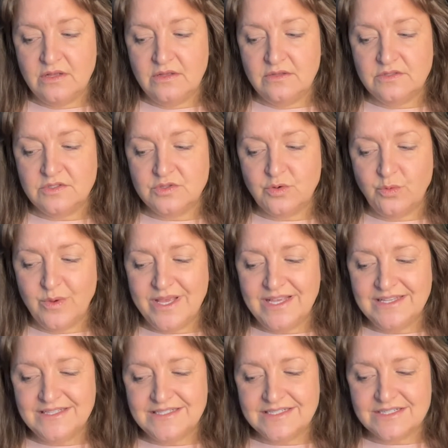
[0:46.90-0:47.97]

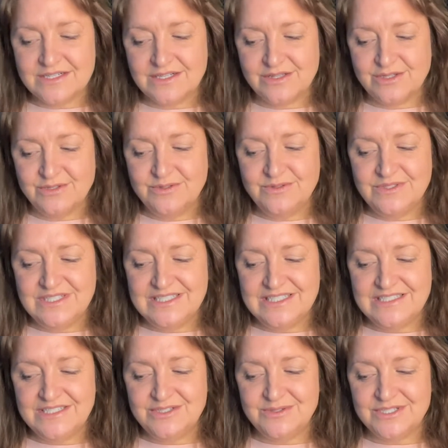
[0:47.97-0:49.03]
Squeeze your
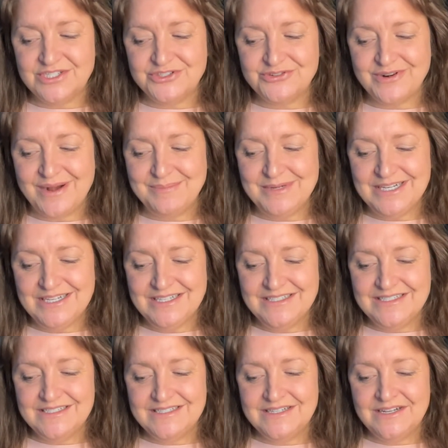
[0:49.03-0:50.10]
glutes to a tremor,
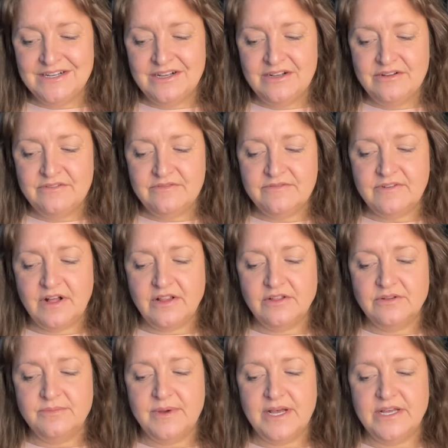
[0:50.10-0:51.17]

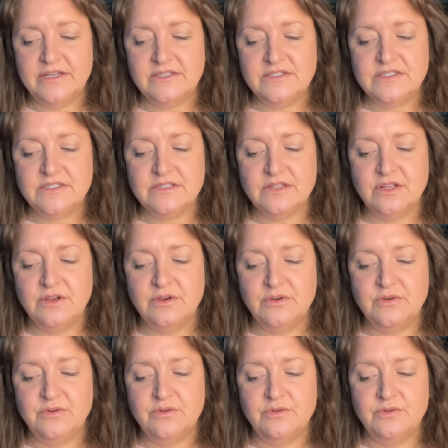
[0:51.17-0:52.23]
followed by a
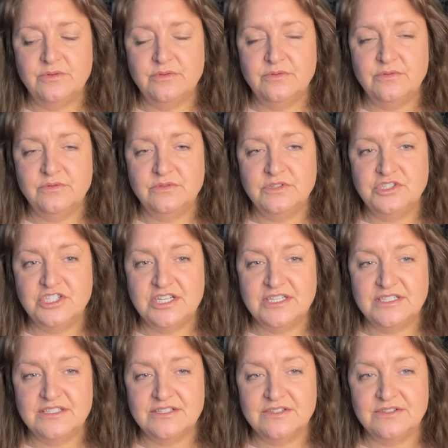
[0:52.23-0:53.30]
slow,
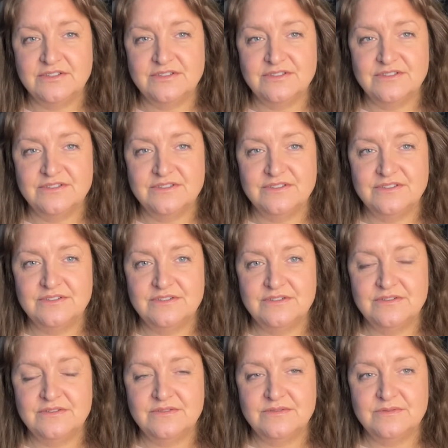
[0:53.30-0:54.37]
gentle
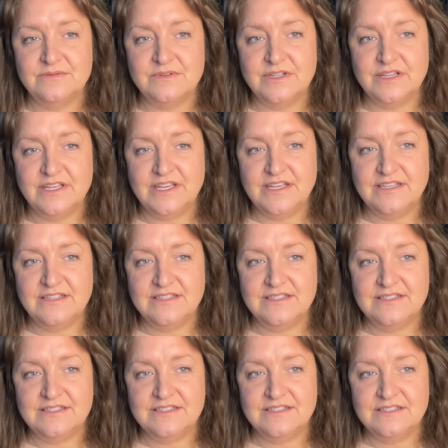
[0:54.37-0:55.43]

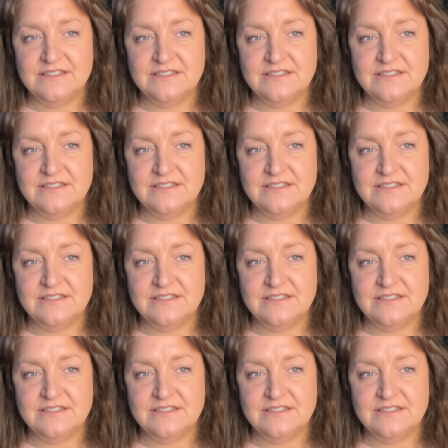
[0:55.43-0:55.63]
release.